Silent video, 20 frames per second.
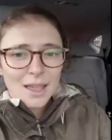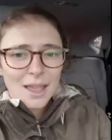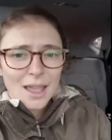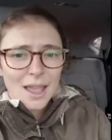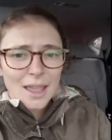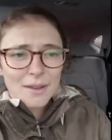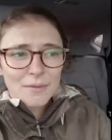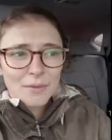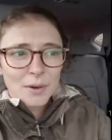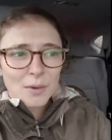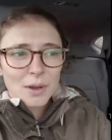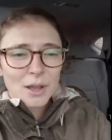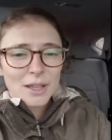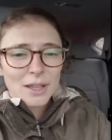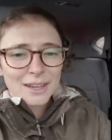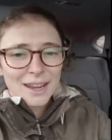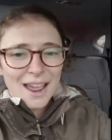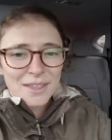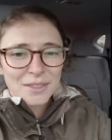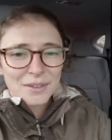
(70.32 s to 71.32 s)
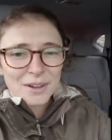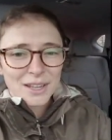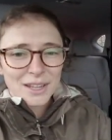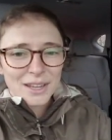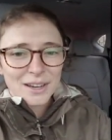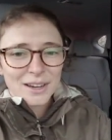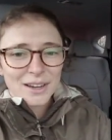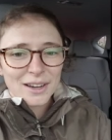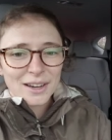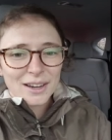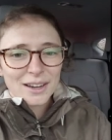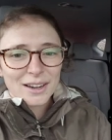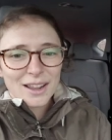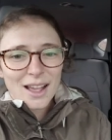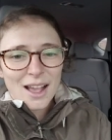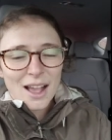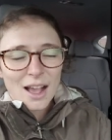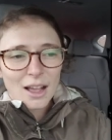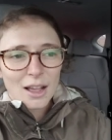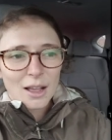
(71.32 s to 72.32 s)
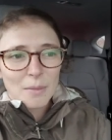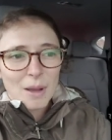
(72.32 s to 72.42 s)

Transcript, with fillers: Hey everyone, Catherine here. Um,